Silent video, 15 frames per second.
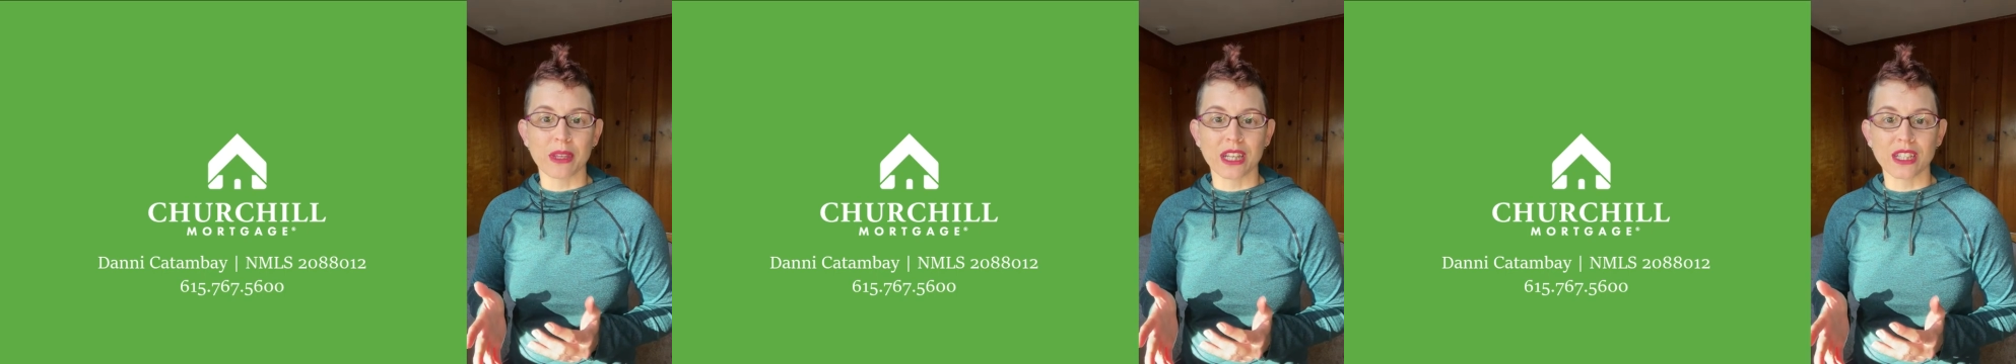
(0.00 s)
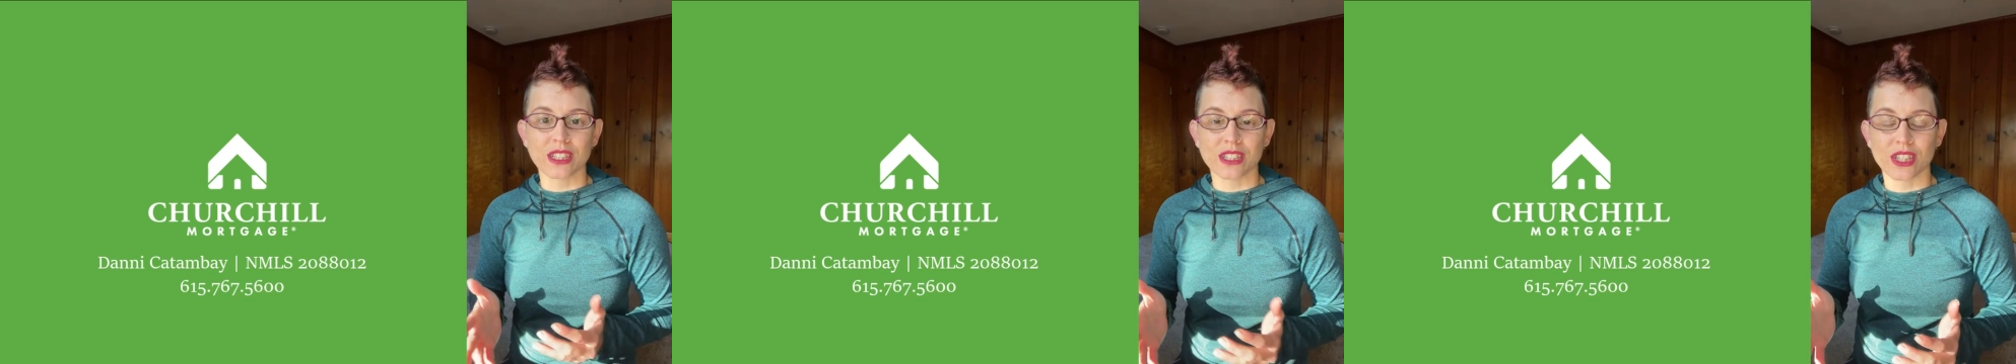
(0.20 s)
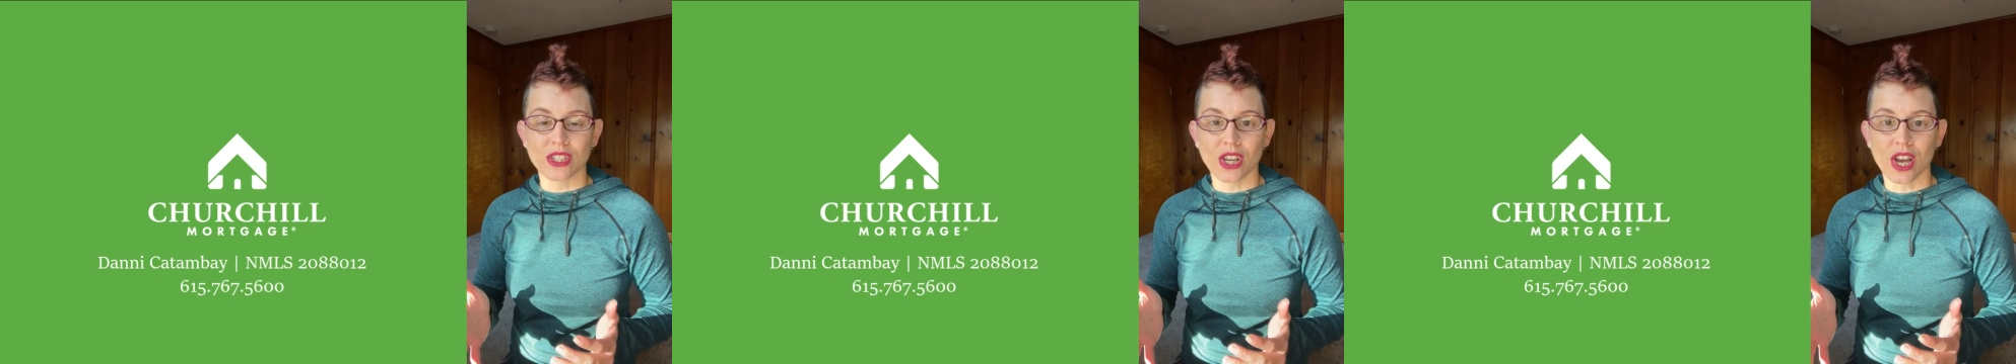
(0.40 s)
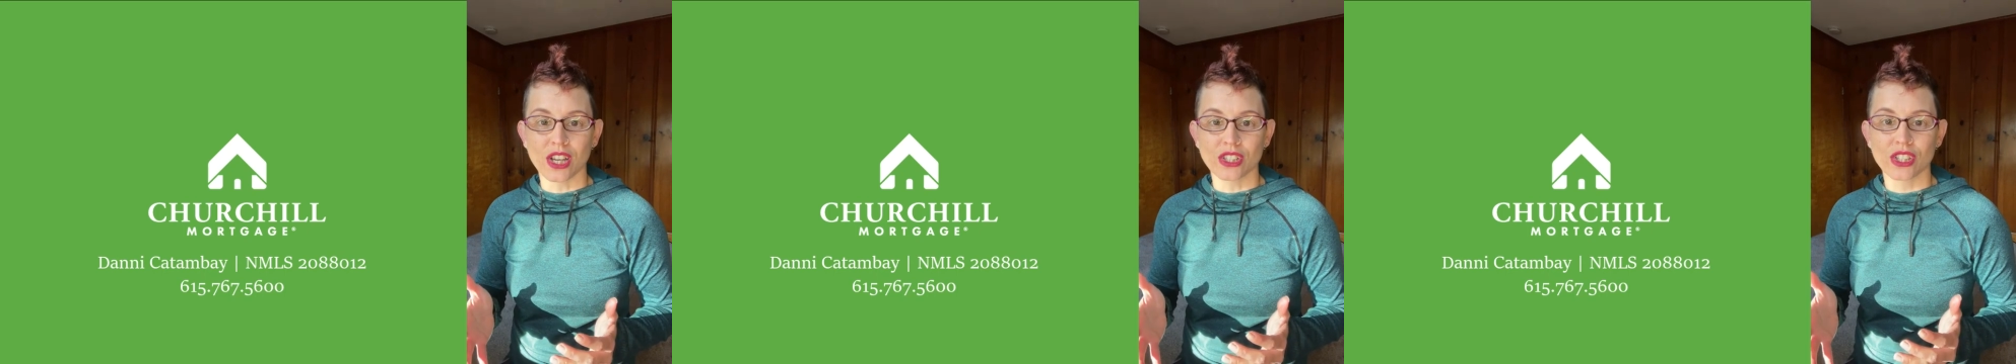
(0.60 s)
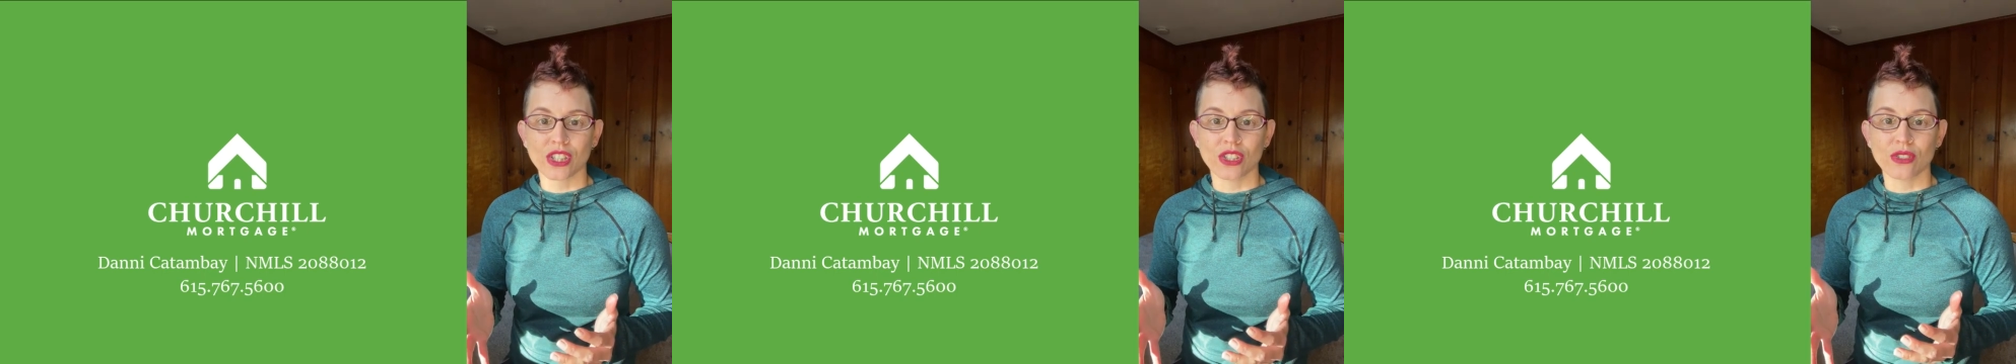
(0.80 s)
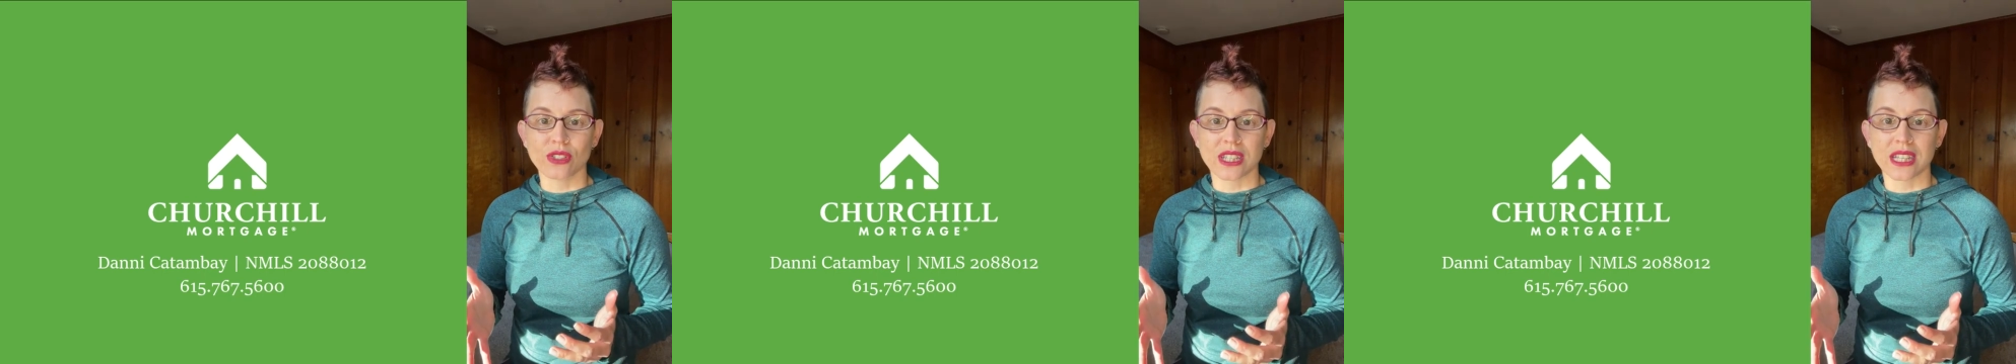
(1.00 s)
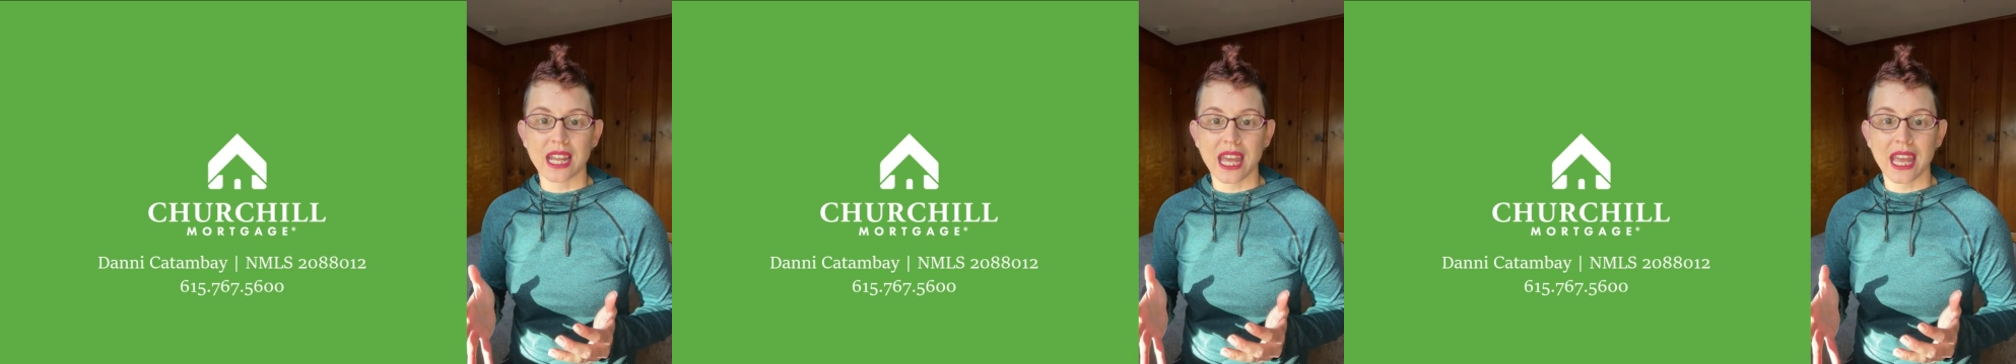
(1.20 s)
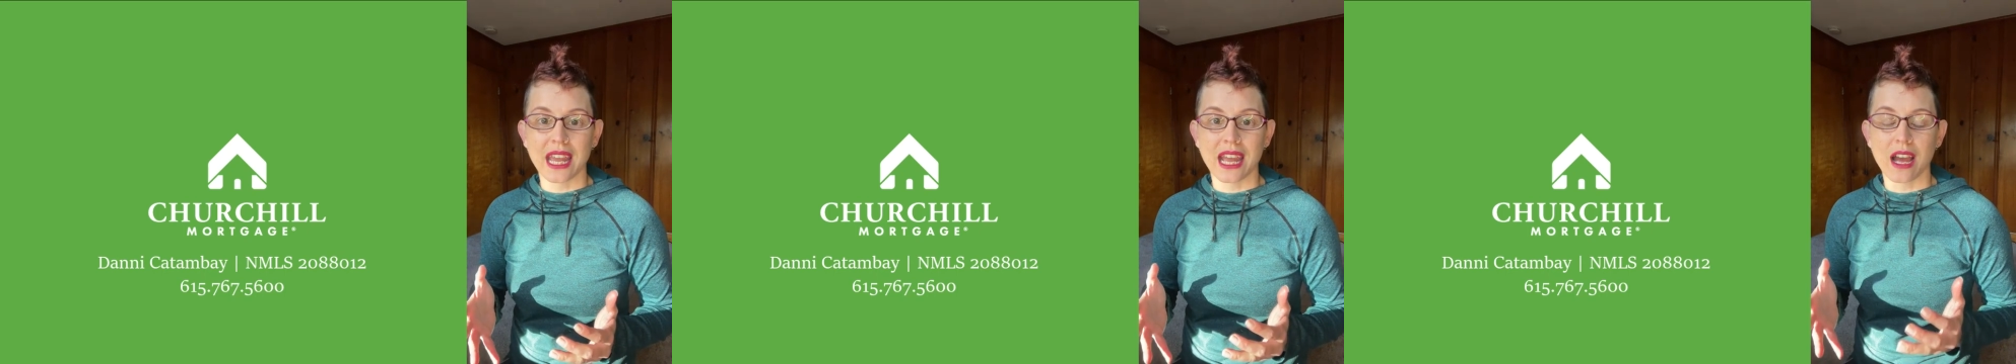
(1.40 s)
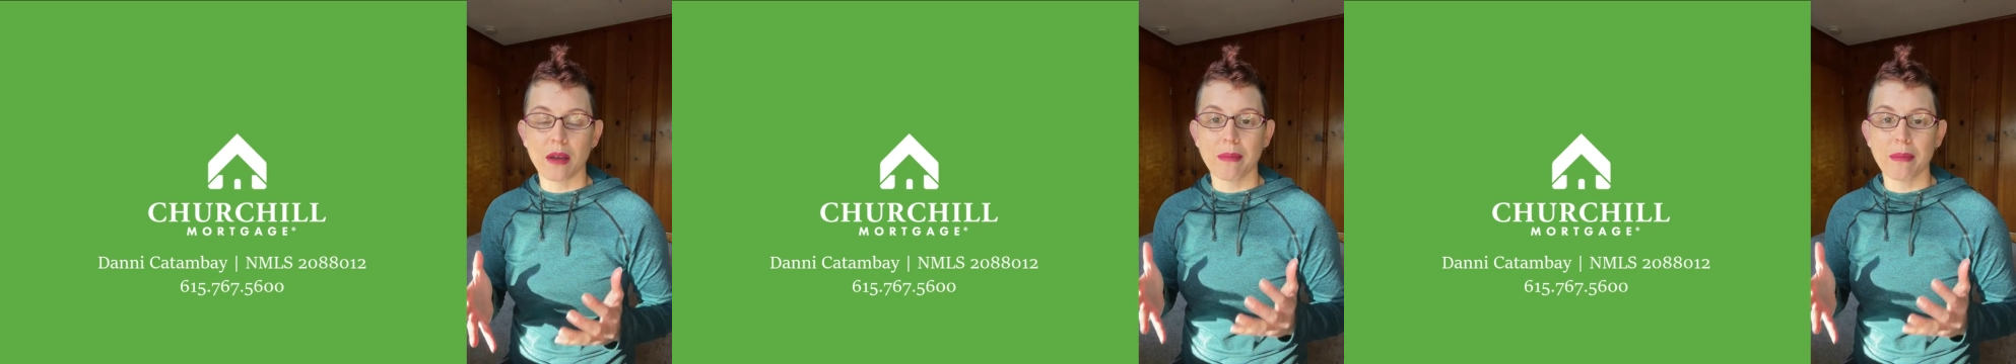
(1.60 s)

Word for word: minutes to talk to you today